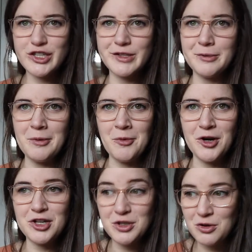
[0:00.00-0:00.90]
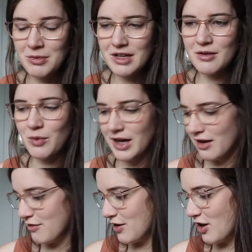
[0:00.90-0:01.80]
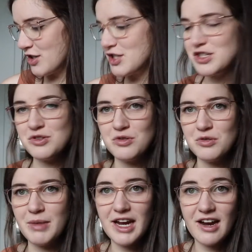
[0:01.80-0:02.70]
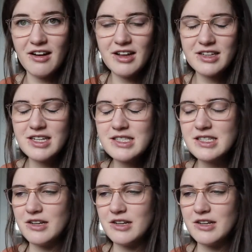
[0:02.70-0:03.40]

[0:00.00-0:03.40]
a little bit more human when I got to do my hair at least.